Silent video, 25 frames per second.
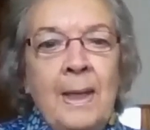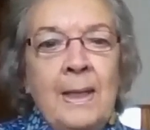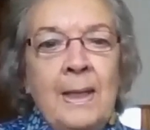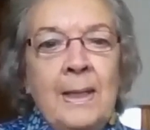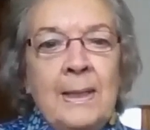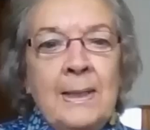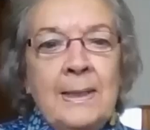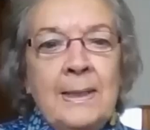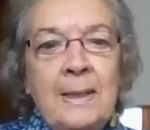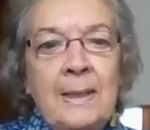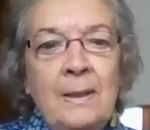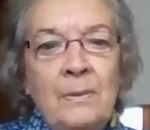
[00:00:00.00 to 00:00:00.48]

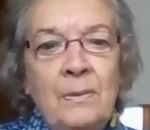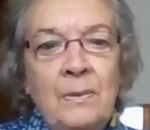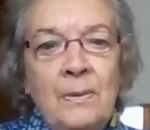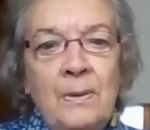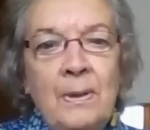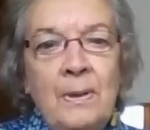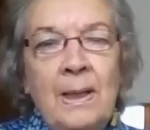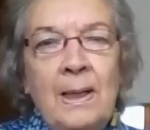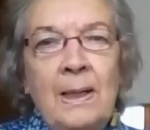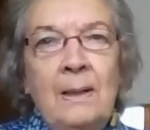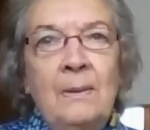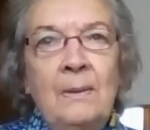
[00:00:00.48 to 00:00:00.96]
So
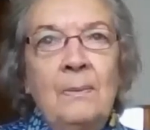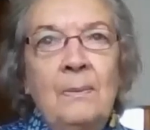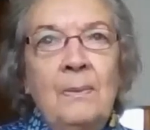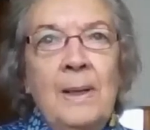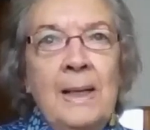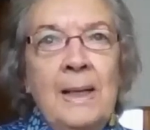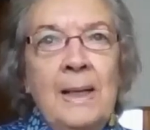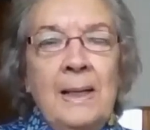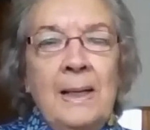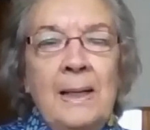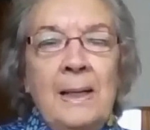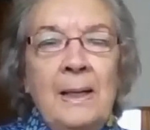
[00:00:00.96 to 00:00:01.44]

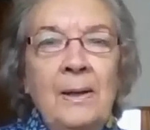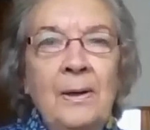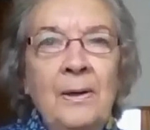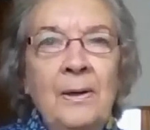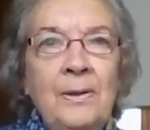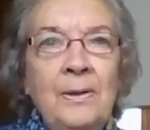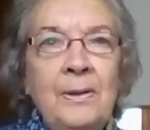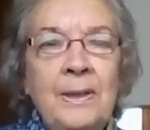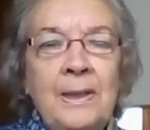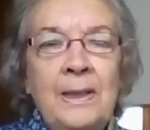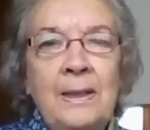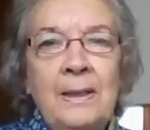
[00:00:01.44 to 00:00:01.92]
when I
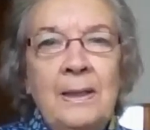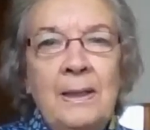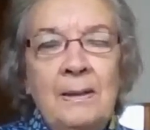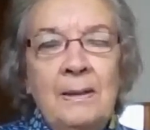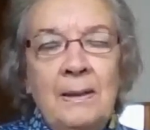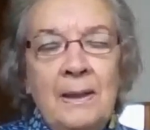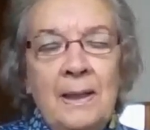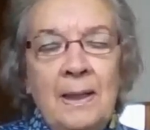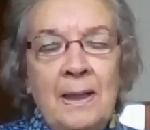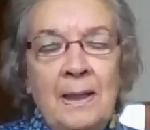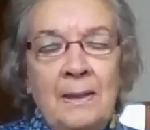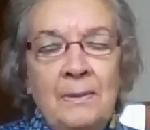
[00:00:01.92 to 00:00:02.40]
heard that
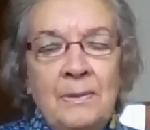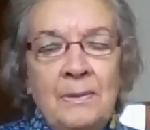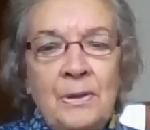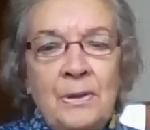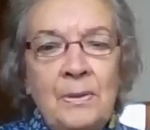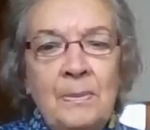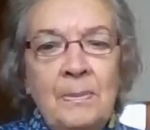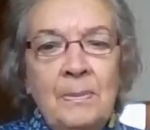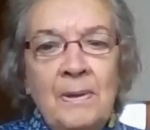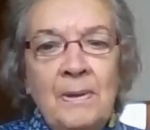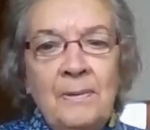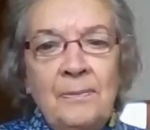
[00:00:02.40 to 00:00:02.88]
I was
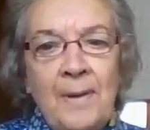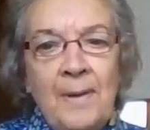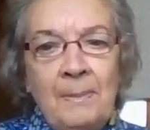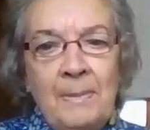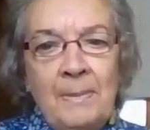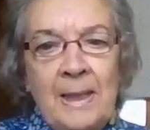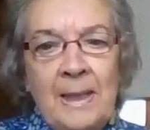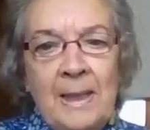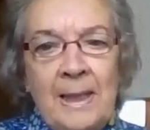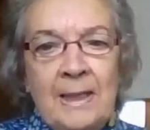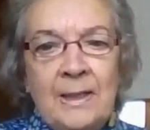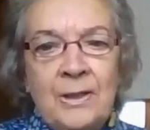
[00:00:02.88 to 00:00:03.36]
doing my
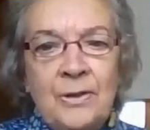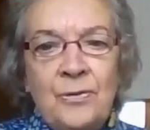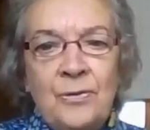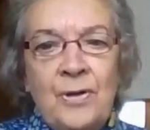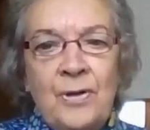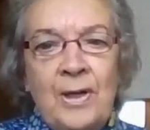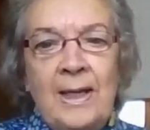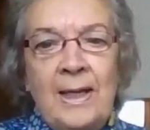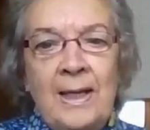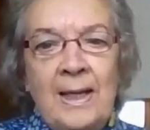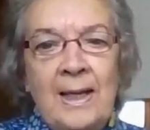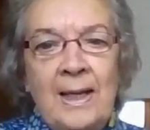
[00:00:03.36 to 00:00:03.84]
family
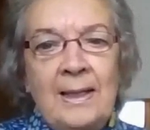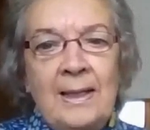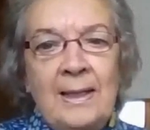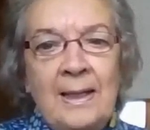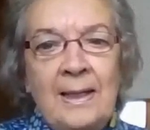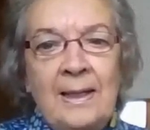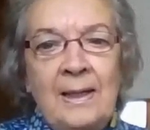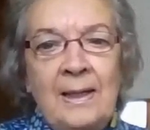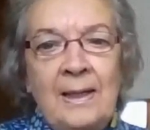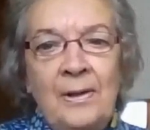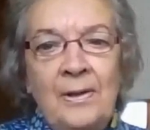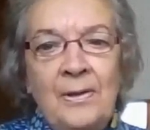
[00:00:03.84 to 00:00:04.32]
history and I
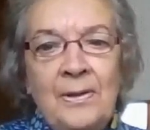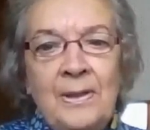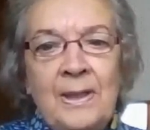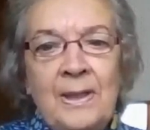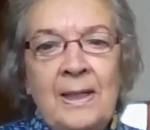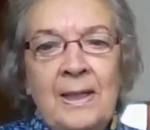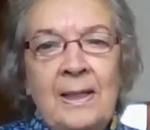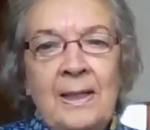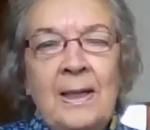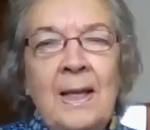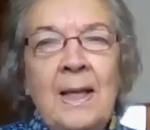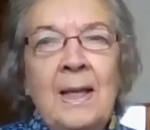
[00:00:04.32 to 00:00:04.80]
heard
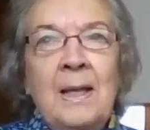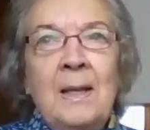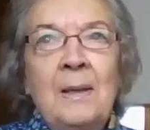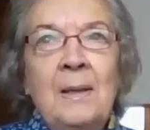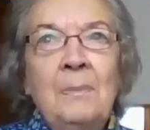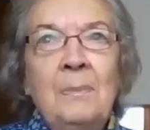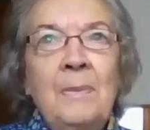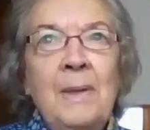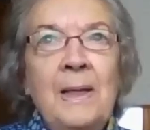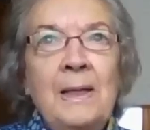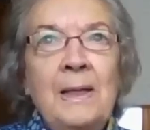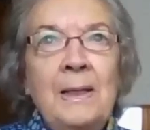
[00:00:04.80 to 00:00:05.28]
that
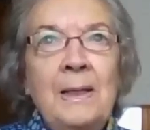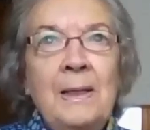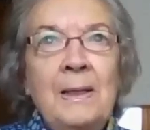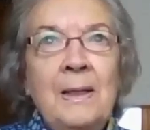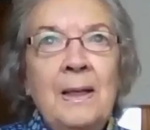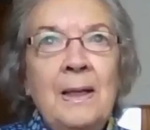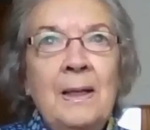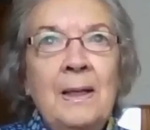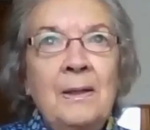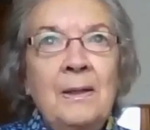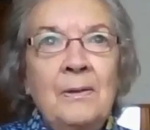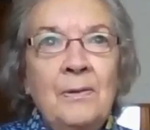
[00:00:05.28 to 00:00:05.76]
my
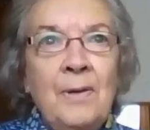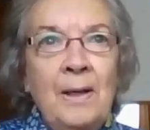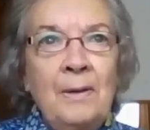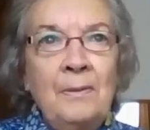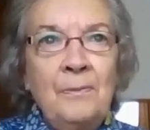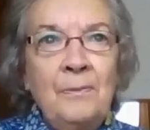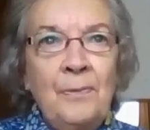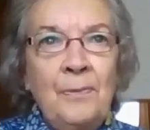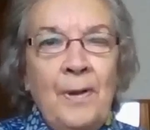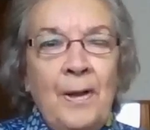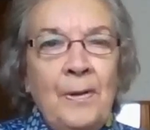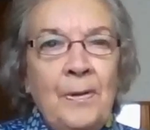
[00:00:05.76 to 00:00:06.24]

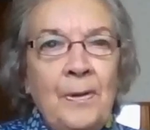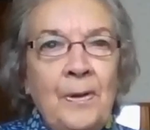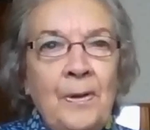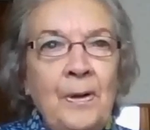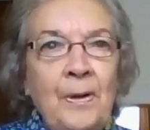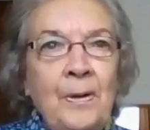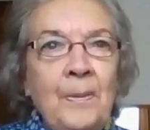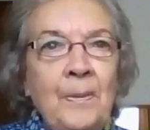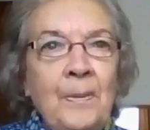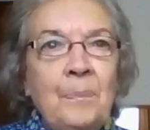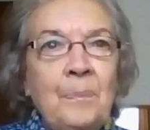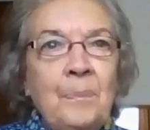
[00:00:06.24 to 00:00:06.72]

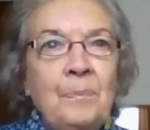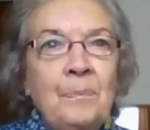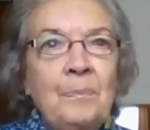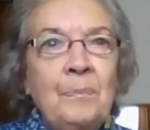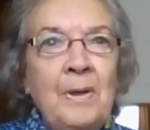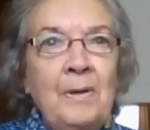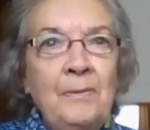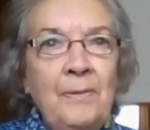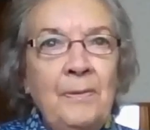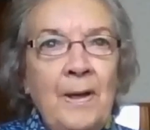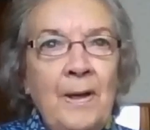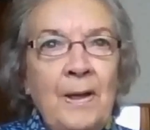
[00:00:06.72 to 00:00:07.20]
grandfather,
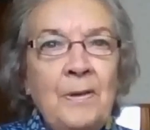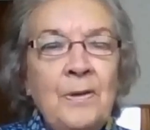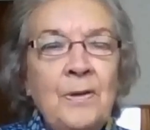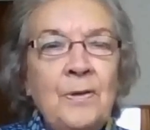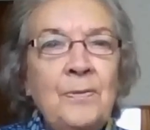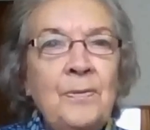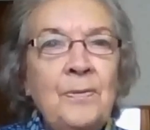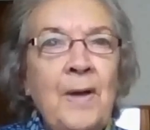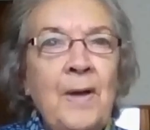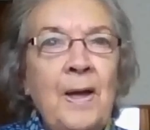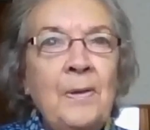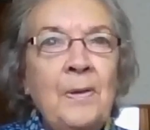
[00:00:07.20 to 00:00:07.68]
my father's
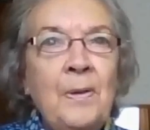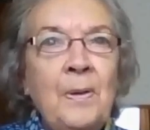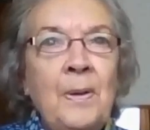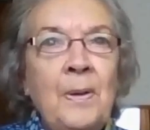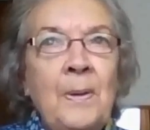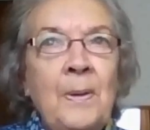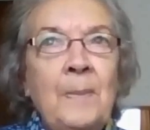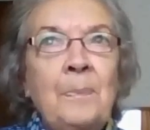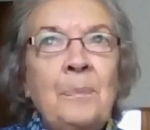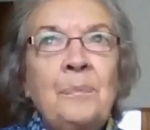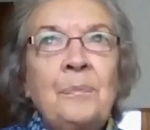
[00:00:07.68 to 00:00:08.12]
father,